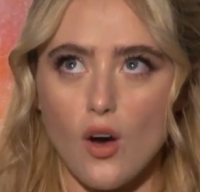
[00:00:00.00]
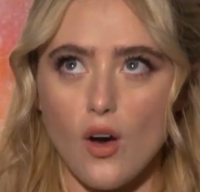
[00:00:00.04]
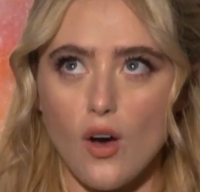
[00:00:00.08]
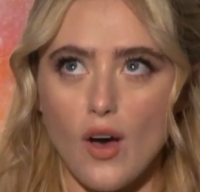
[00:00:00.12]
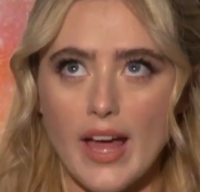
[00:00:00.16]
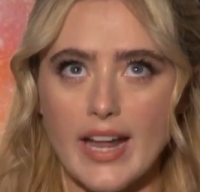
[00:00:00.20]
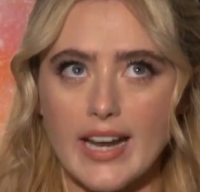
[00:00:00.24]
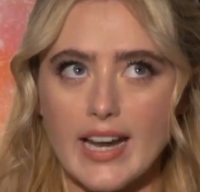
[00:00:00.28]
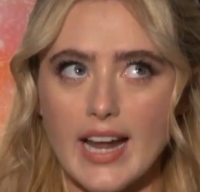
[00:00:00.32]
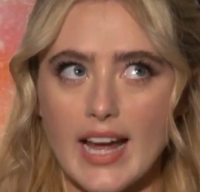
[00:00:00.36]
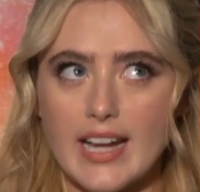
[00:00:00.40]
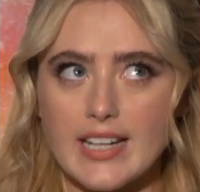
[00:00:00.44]

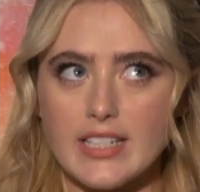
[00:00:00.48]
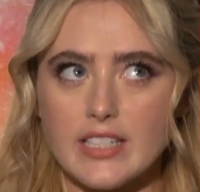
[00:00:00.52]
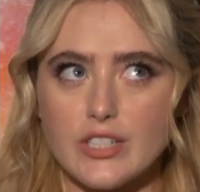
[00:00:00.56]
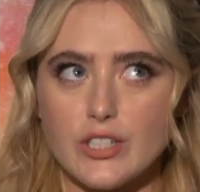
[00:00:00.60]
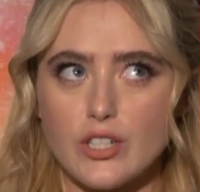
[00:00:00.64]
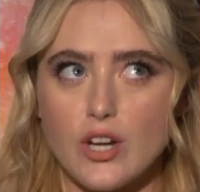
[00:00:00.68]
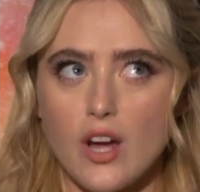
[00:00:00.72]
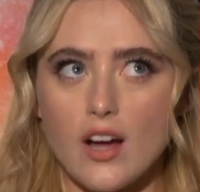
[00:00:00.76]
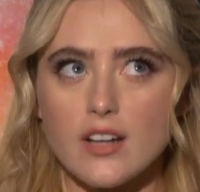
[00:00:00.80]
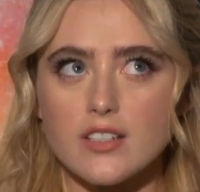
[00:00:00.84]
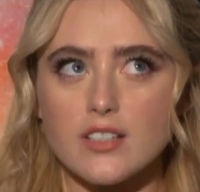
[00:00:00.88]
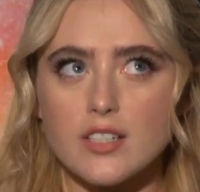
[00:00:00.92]
and I
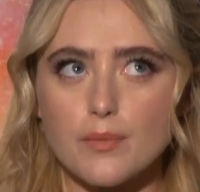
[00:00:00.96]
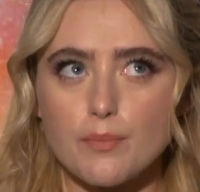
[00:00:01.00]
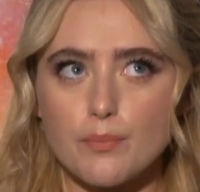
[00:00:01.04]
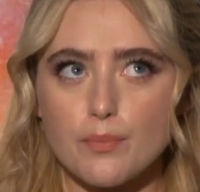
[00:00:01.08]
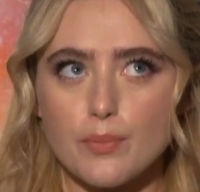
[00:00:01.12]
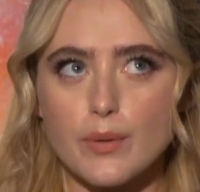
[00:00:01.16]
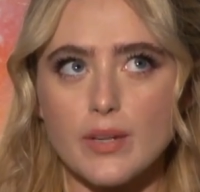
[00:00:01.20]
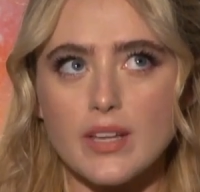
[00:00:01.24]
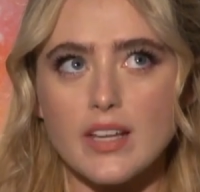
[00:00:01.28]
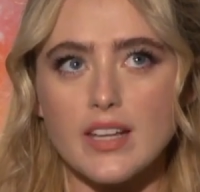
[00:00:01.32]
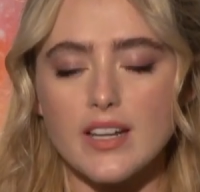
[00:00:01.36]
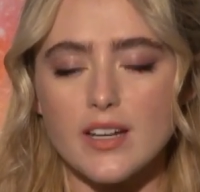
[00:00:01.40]
got to
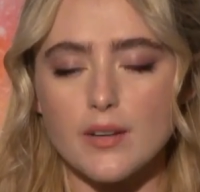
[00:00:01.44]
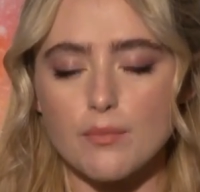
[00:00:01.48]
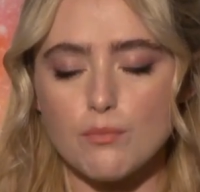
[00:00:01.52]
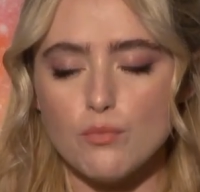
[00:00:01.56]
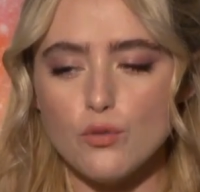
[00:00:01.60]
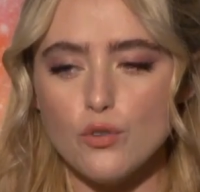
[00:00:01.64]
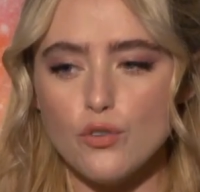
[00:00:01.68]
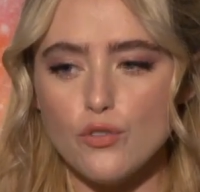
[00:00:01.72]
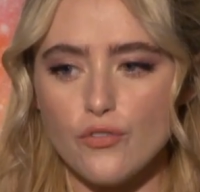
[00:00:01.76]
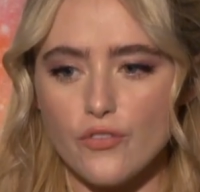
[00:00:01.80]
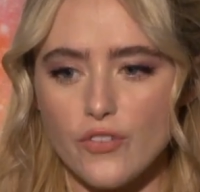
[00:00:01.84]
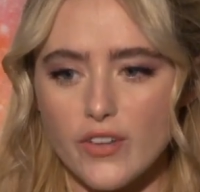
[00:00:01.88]
be in a
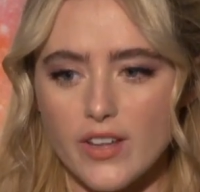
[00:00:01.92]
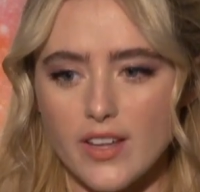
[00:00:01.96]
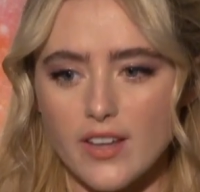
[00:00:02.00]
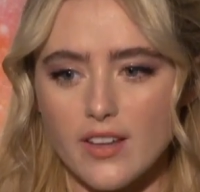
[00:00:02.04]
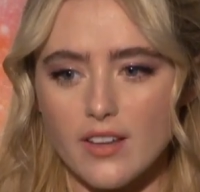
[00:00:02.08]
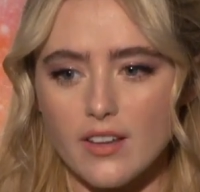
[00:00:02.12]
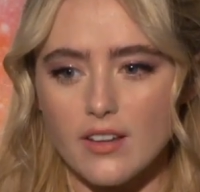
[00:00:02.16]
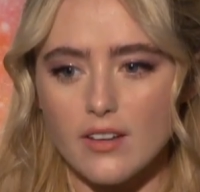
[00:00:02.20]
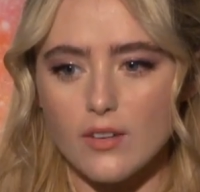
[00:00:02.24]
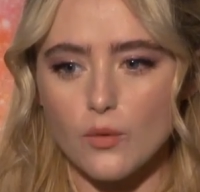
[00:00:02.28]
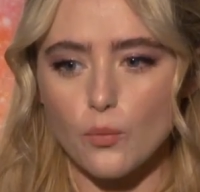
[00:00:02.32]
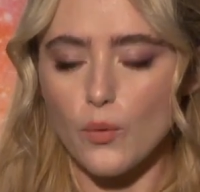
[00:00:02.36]

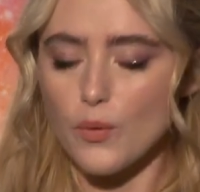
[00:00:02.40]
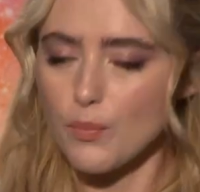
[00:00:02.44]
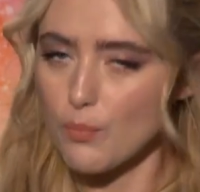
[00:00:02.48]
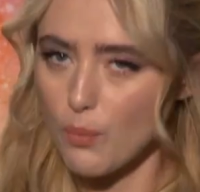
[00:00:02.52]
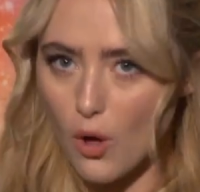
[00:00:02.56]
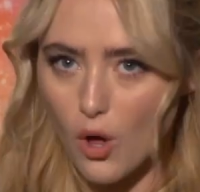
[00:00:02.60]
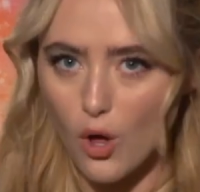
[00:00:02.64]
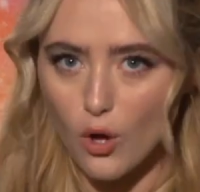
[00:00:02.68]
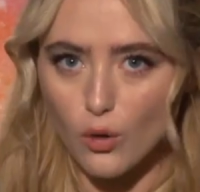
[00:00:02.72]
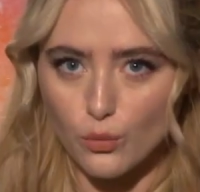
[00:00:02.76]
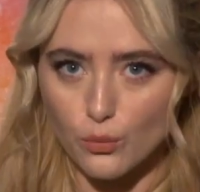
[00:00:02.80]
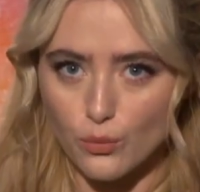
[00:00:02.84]
movie with
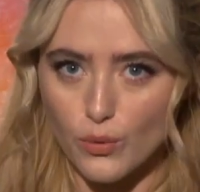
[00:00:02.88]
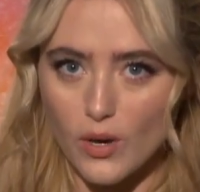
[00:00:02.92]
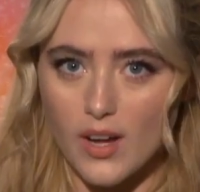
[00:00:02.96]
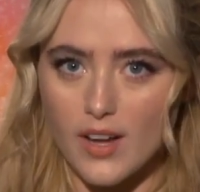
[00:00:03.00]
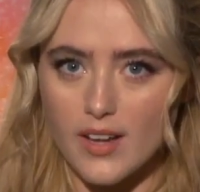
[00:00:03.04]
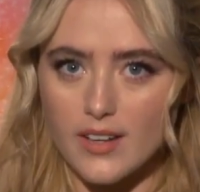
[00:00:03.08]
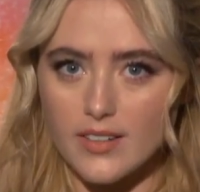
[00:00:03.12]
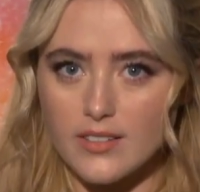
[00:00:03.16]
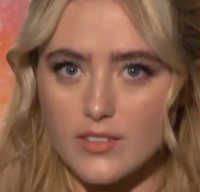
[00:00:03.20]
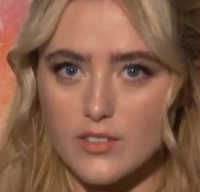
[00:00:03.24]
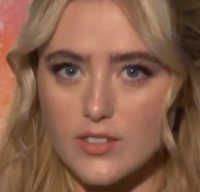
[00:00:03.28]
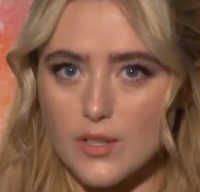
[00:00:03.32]
Paul
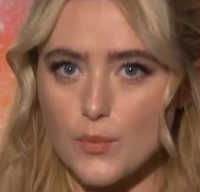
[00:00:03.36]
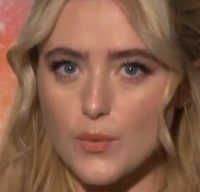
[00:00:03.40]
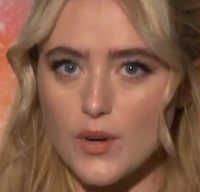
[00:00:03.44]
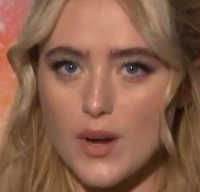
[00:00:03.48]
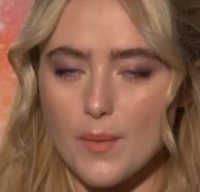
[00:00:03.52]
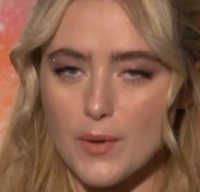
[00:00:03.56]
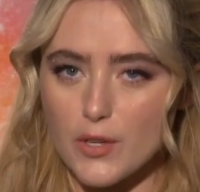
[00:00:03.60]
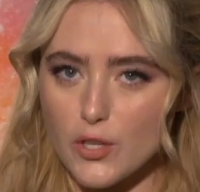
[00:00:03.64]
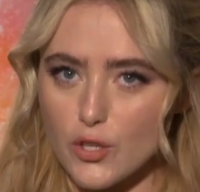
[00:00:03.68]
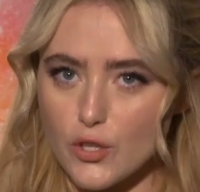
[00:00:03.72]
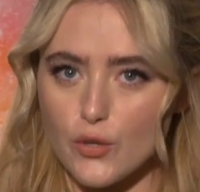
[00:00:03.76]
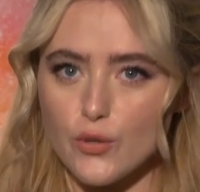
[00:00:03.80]
Rudd, someone
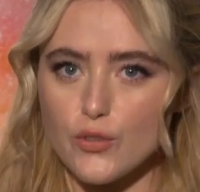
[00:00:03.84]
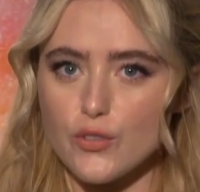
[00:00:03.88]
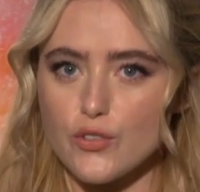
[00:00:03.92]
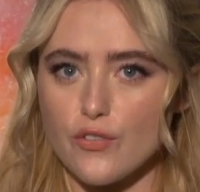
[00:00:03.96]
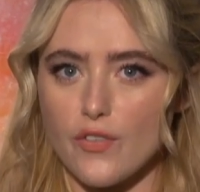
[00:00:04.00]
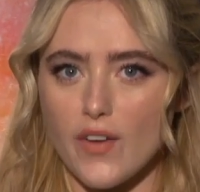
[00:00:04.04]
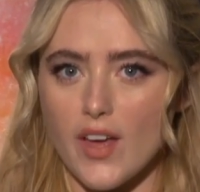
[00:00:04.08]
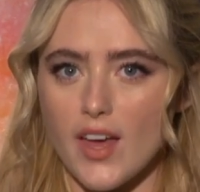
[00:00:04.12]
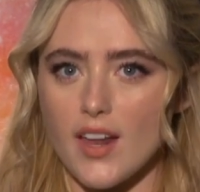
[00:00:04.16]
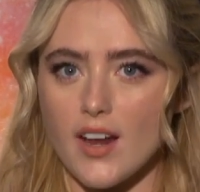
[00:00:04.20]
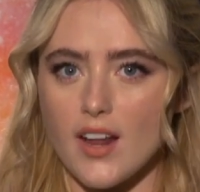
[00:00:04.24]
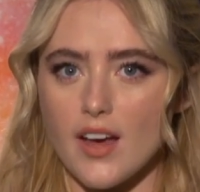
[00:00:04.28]
I'm a huge
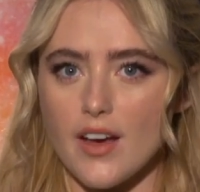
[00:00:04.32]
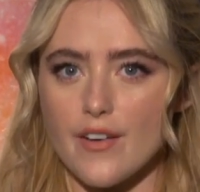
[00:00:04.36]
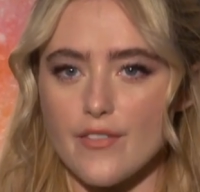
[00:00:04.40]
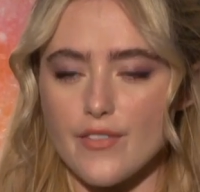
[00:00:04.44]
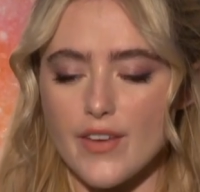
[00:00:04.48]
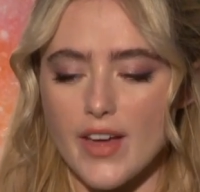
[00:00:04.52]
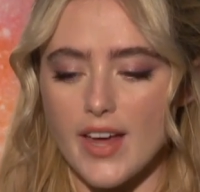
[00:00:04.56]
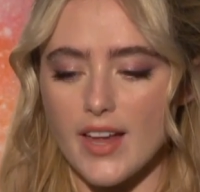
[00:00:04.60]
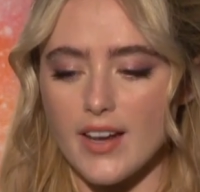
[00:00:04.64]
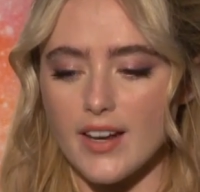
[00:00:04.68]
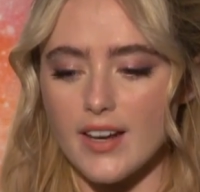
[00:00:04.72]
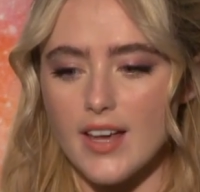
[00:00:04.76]
fan of,
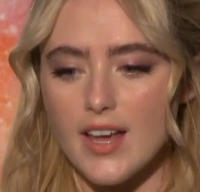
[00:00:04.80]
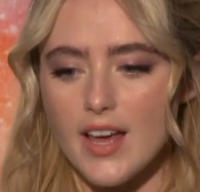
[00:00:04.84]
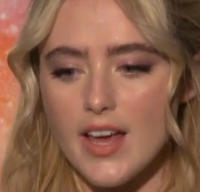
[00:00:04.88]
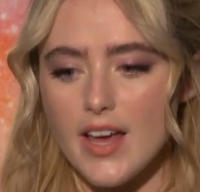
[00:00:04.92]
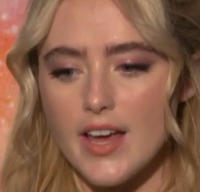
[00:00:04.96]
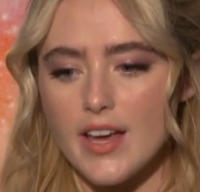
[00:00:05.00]
and